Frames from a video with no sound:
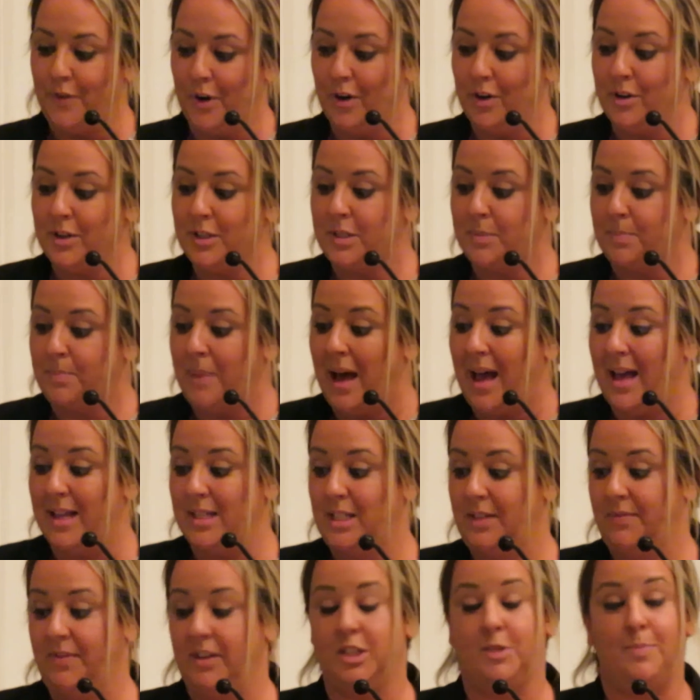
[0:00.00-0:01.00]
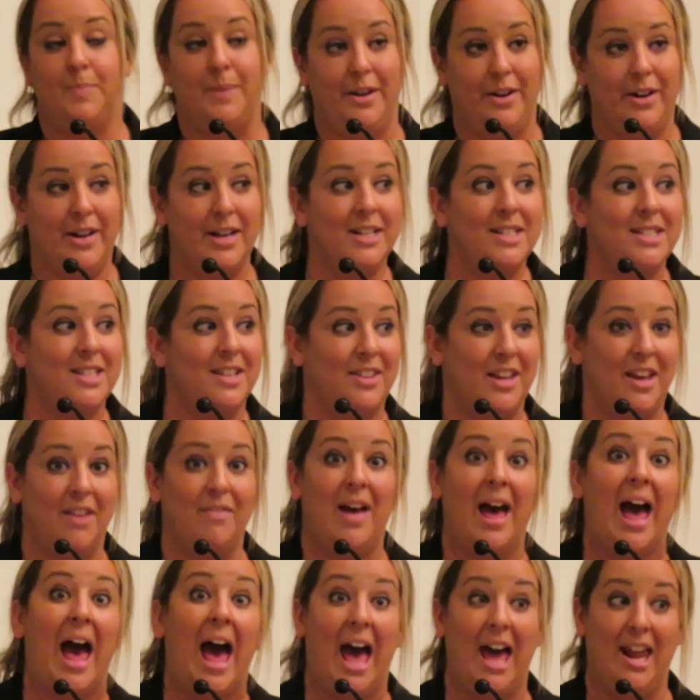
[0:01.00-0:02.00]
first positive experience that they
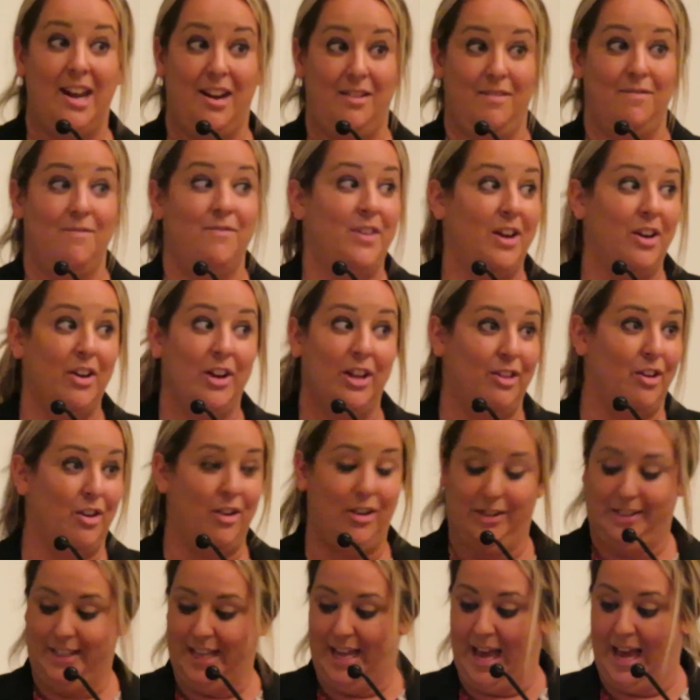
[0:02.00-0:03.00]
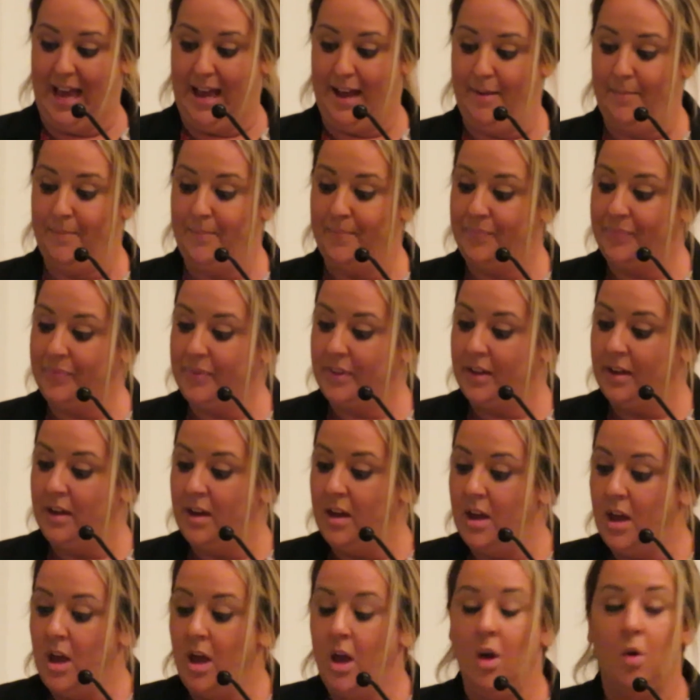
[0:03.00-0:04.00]
have had in a very long time.
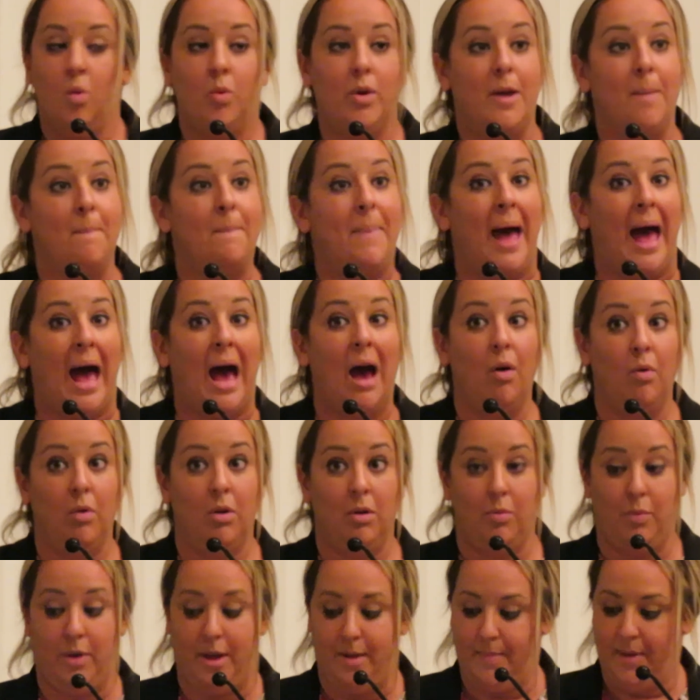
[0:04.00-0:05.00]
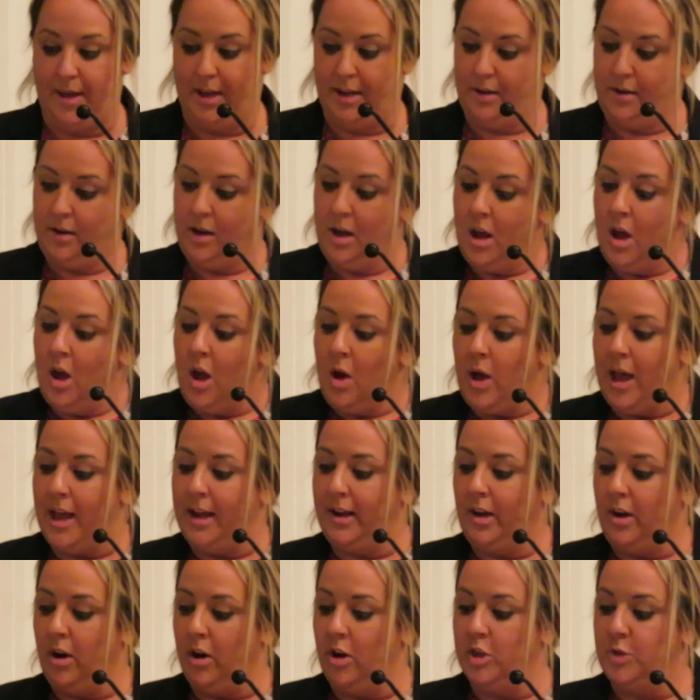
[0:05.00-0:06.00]
We empower women
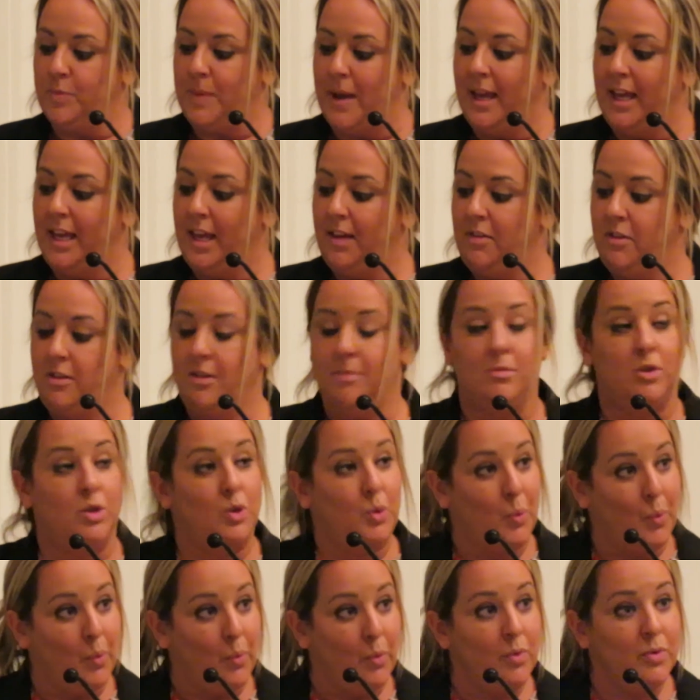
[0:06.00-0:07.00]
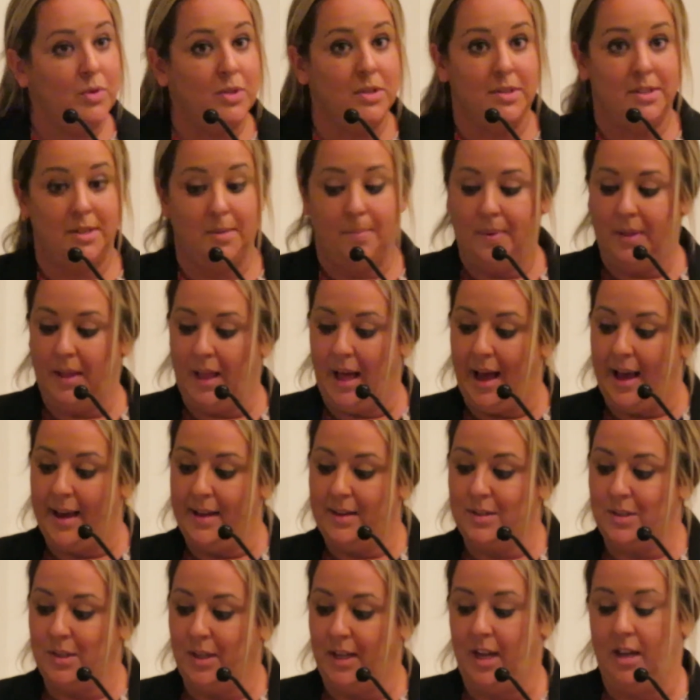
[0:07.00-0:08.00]
and girls by giving them the tools and
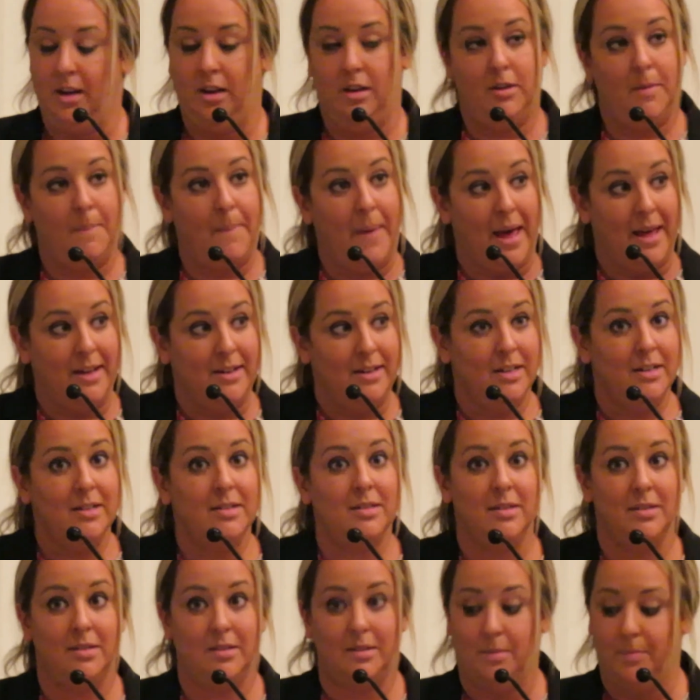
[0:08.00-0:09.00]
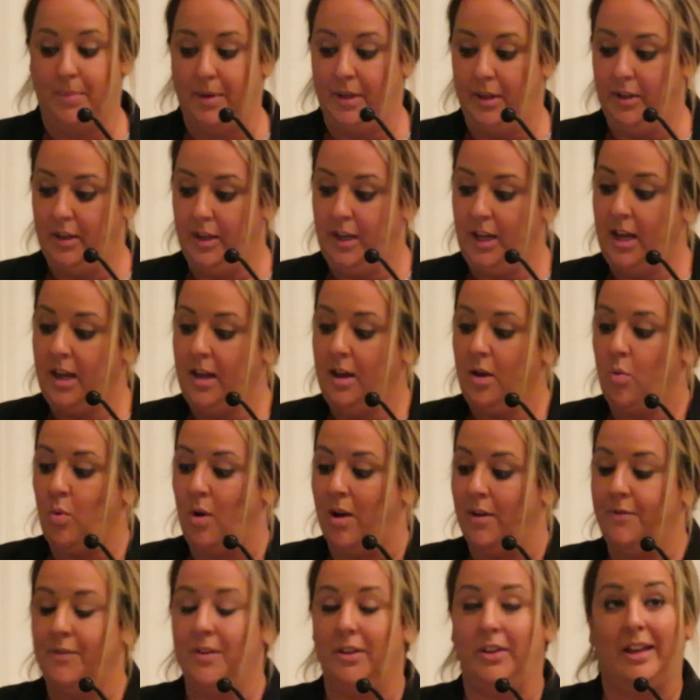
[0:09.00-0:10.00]
supplies to gain independence and stability
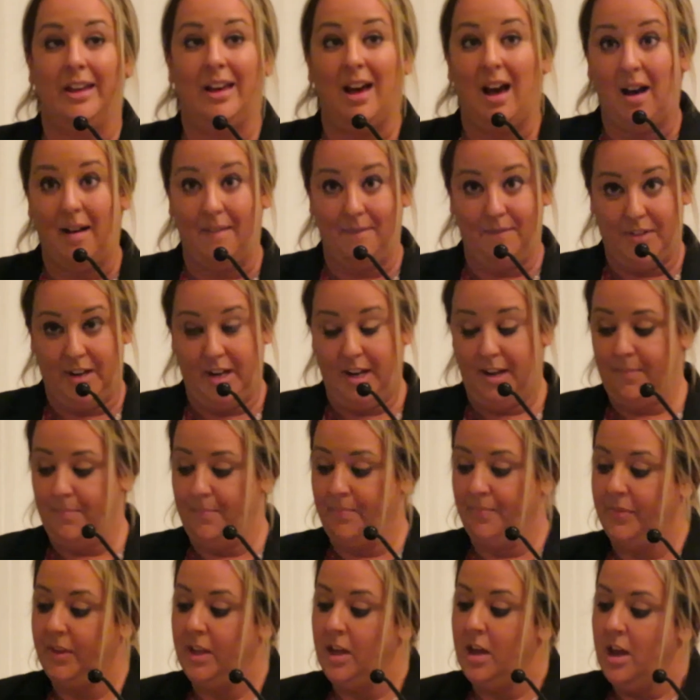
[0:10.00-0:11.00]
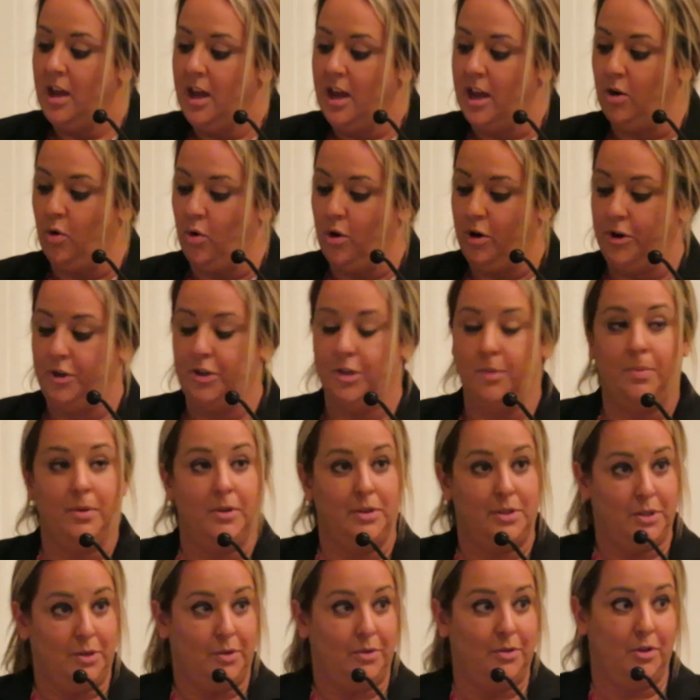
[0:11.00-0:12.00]
while feeling confident in order to
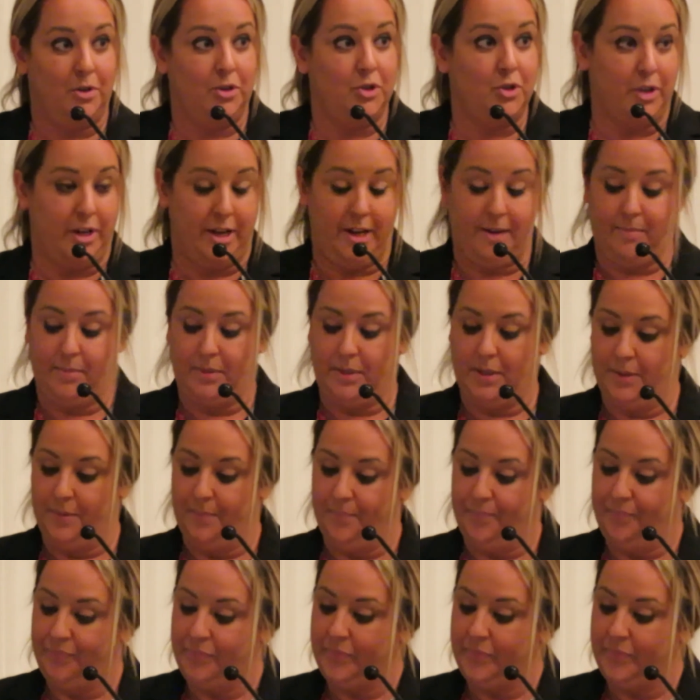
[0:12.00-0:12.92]
pursue their dreams.